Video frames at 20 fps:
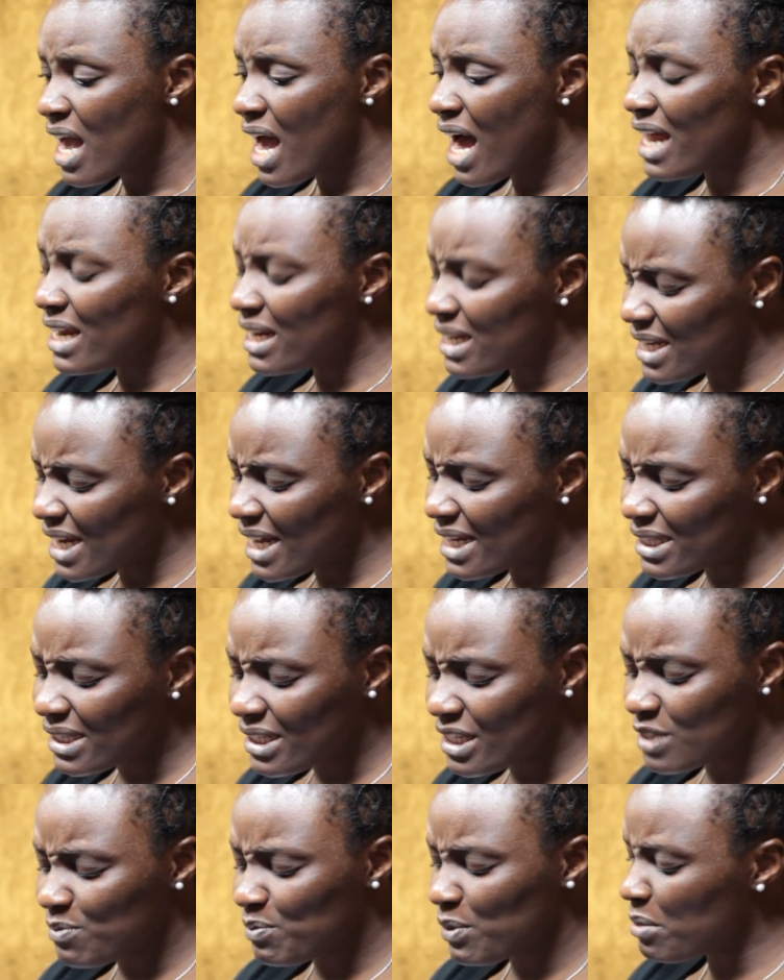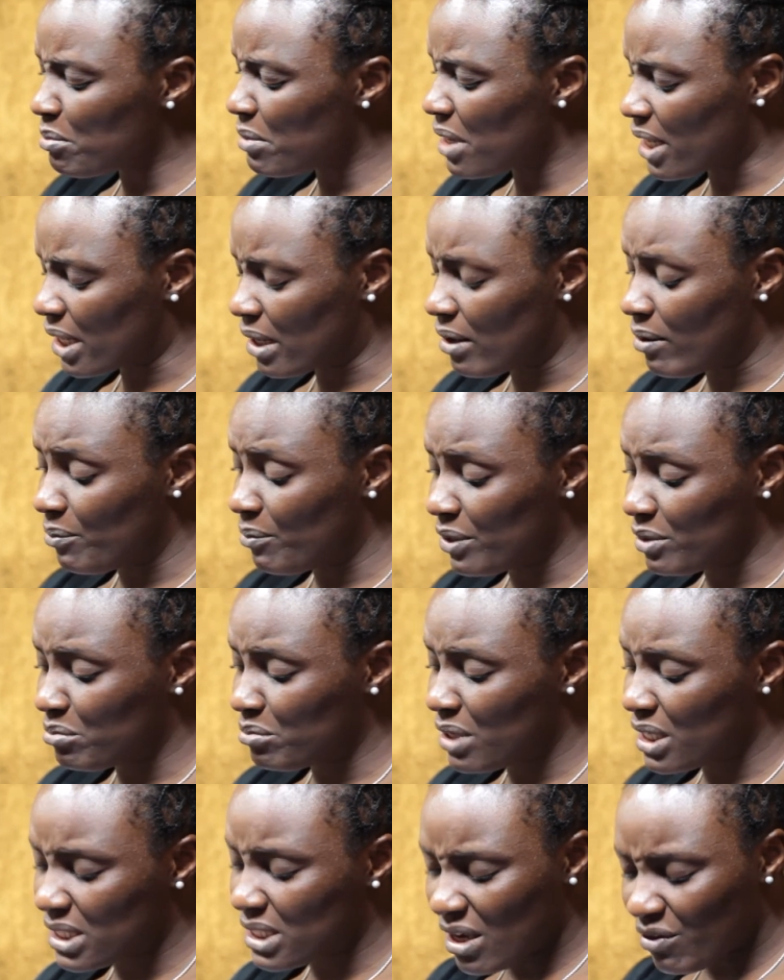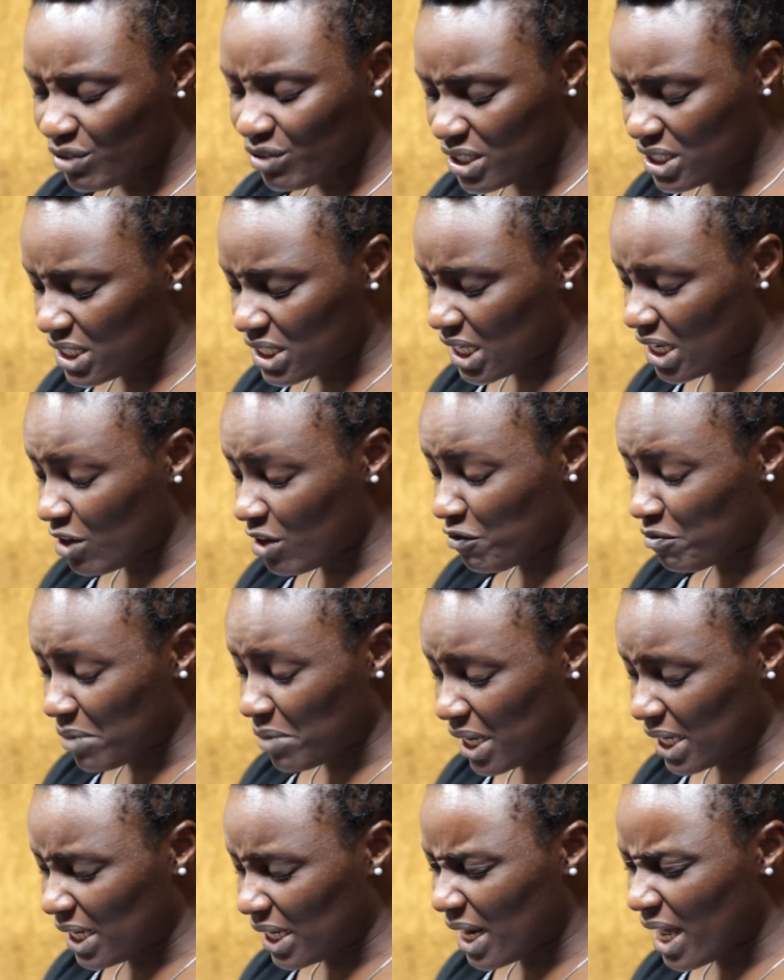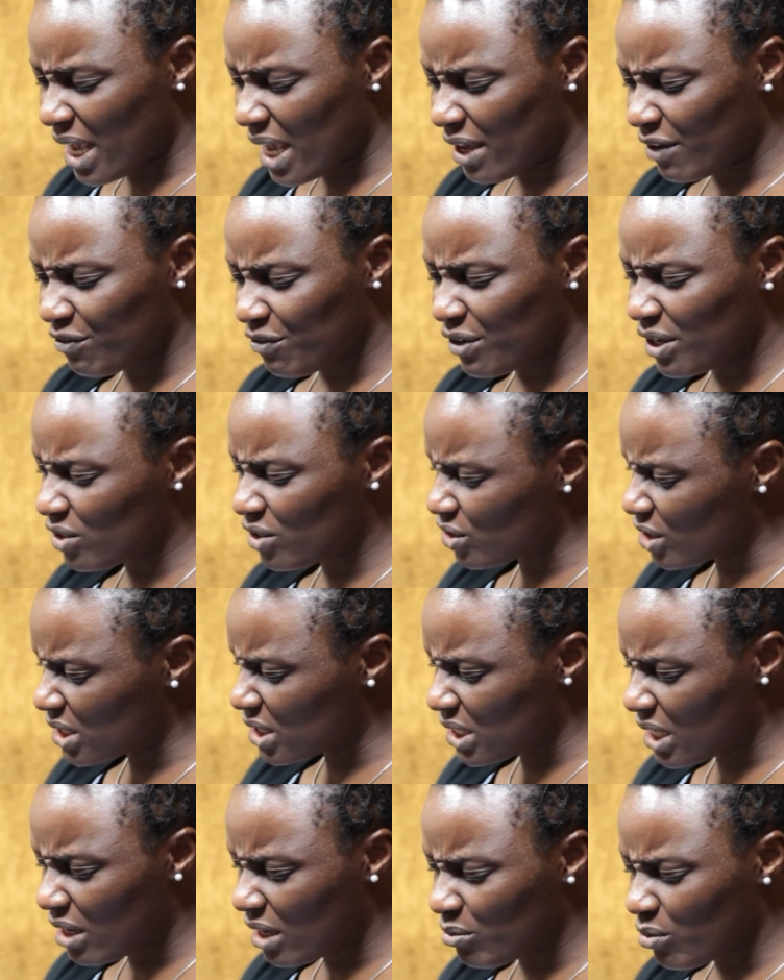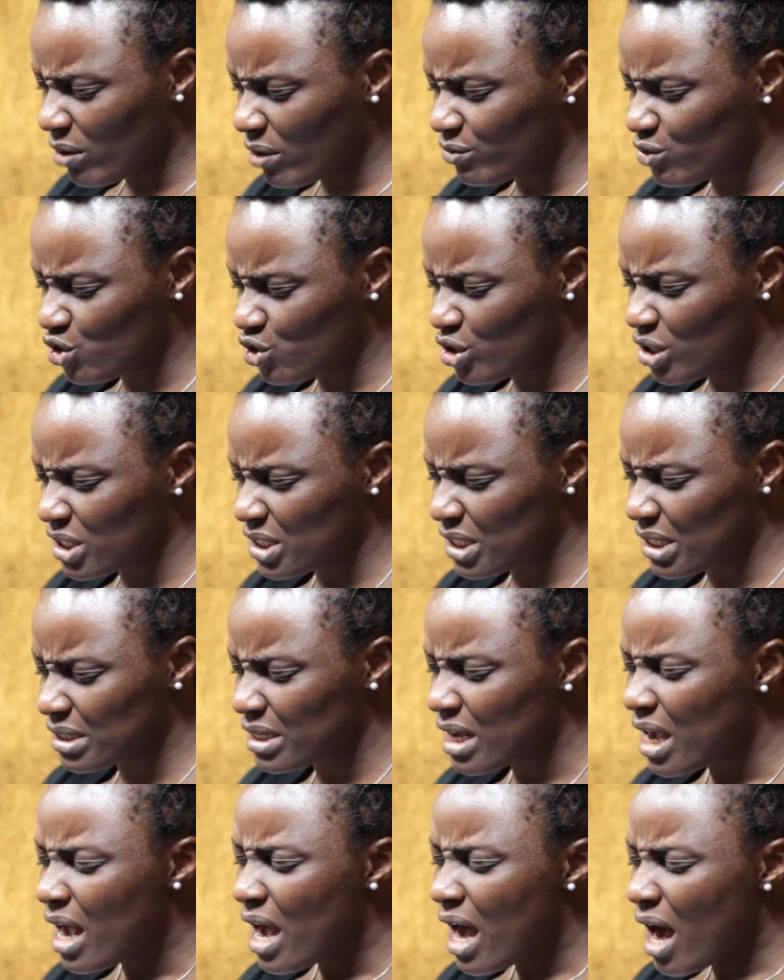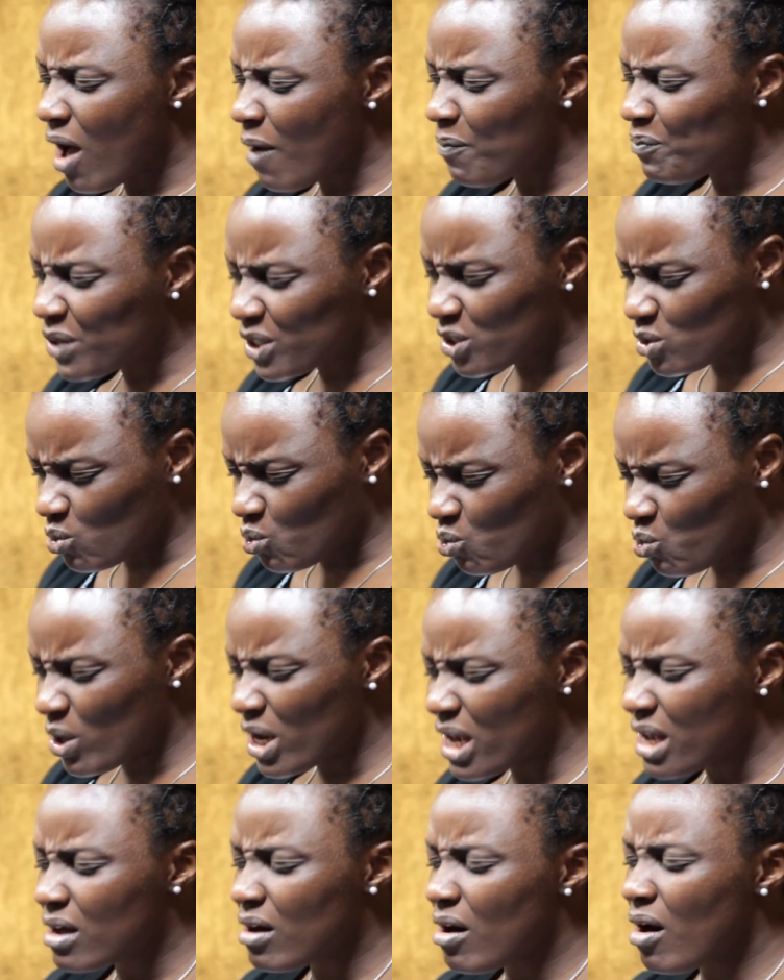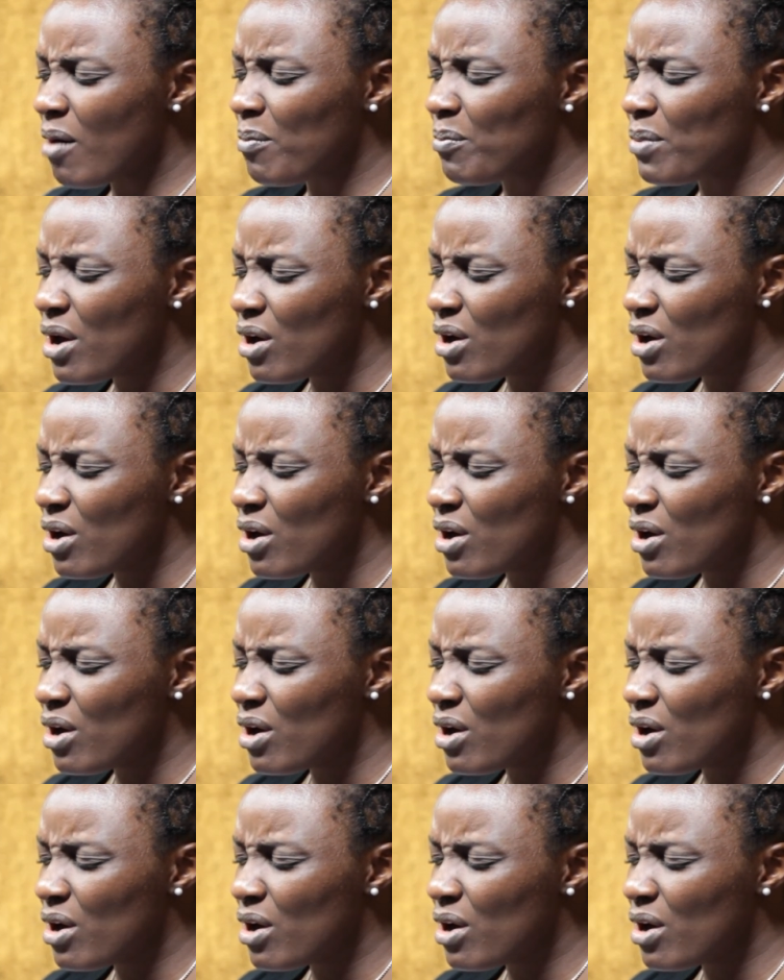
and let this be my commitment every day of my life in the name of Jesus. Help me to wake up